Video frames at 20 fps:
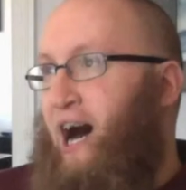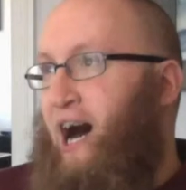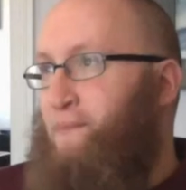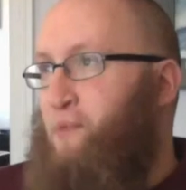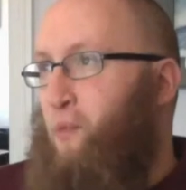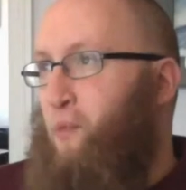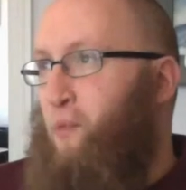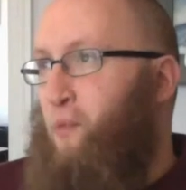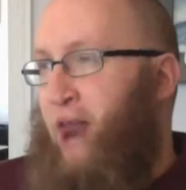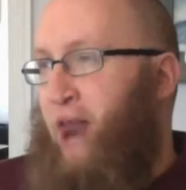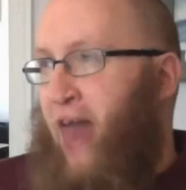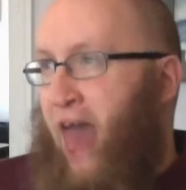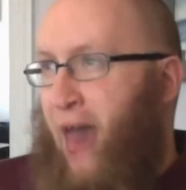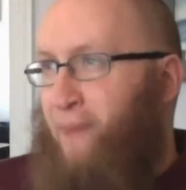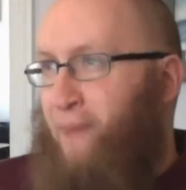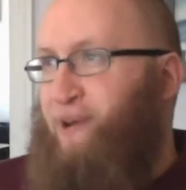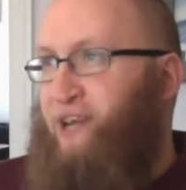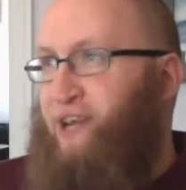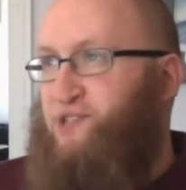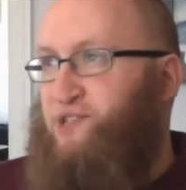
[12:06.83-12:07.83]
what
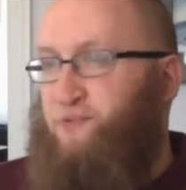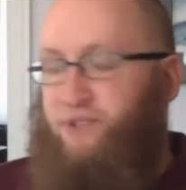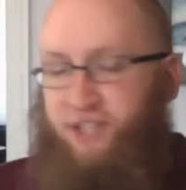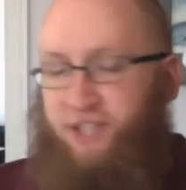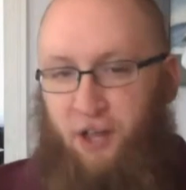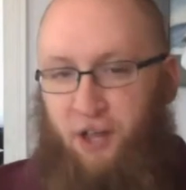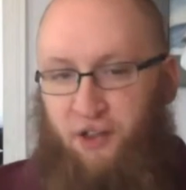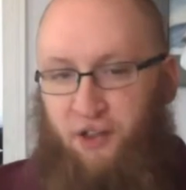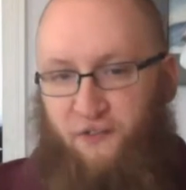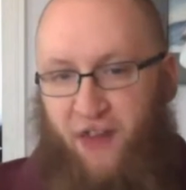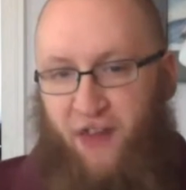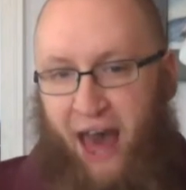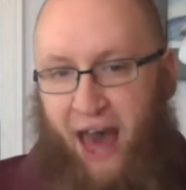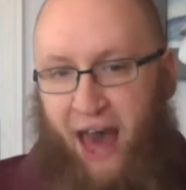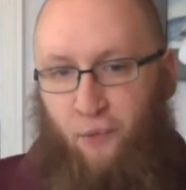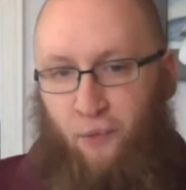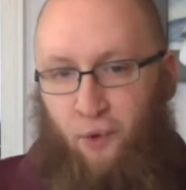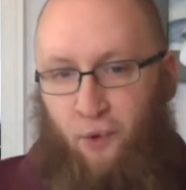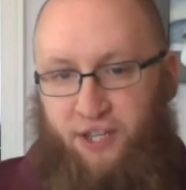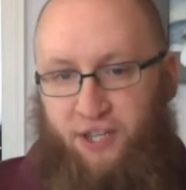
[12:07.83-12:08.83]
happened as a result of that
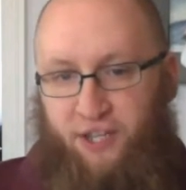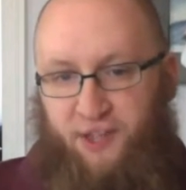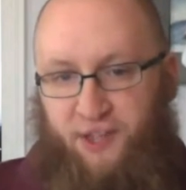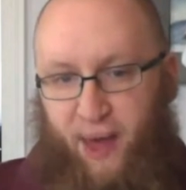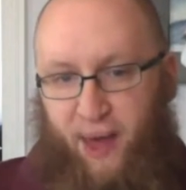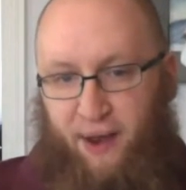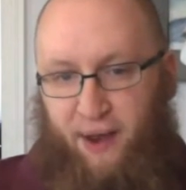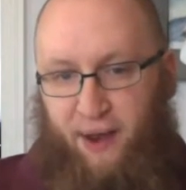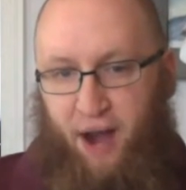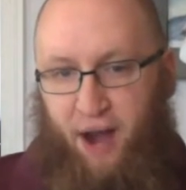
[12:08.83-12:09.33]
was that